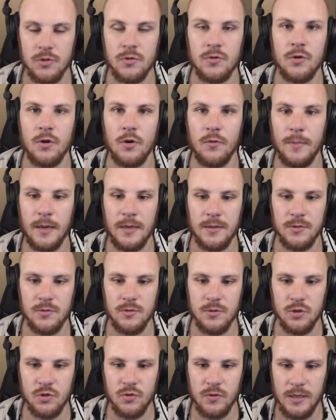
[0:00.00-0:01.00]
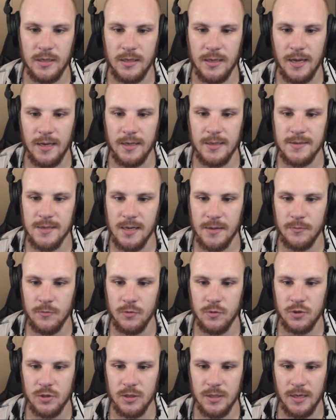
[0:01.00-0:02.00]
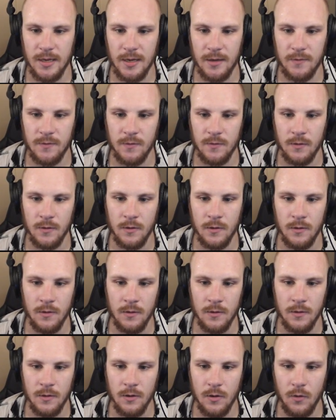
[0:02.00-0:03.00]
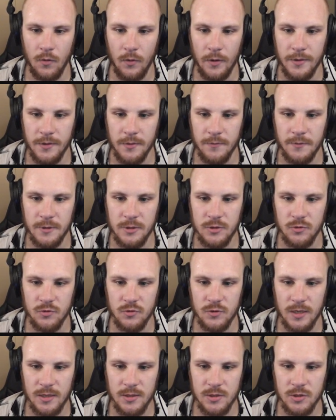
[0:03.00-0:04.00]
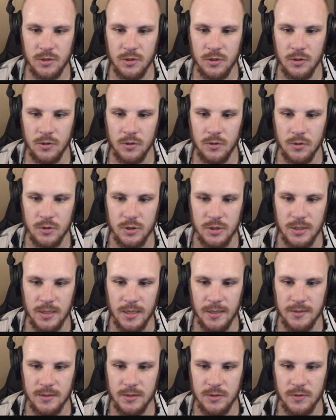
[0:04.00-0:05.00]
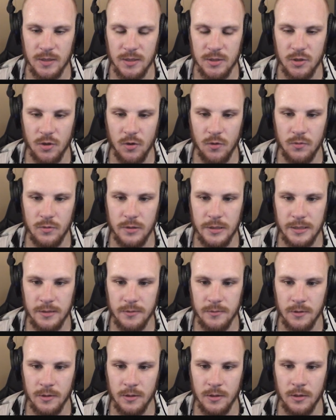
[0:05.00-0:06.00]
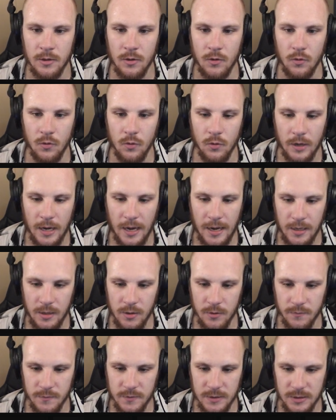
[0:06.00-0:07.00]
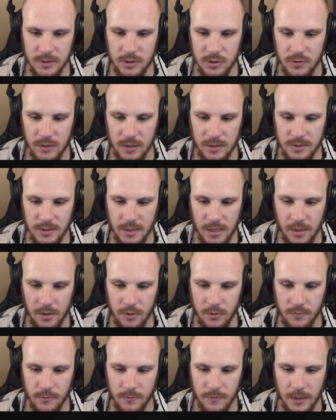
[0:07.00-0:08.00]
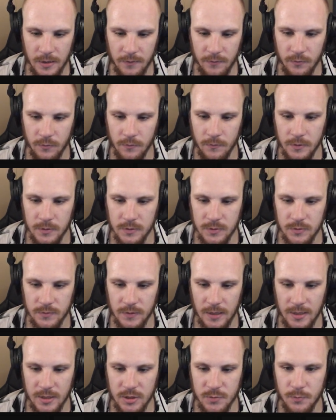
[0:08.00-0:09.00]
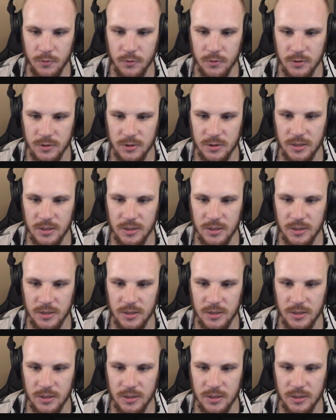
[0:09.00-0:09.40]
So to go back to the screen, anytime you select all individual tracks or selected tracks only, or any of these tracks here, if you want to export a